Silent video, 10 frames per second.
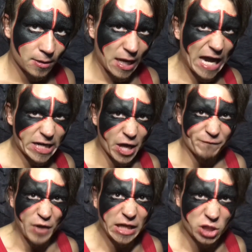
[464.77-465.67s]
And to the
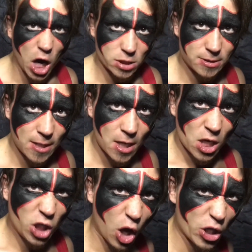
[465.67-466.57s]
victors
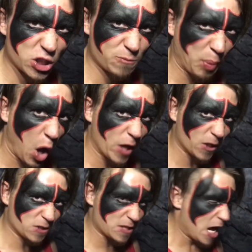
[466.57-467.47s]
go the
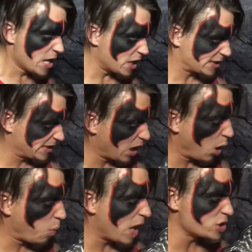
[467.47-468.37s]
spoils, the
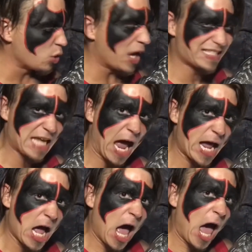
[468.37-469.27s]
01
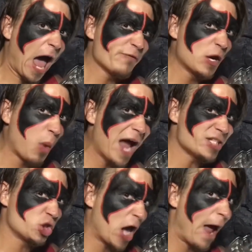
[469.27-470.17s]
USA Heavyweight
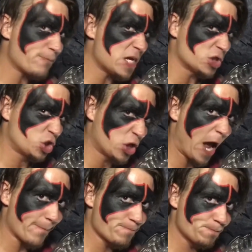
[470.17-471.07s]
Championship.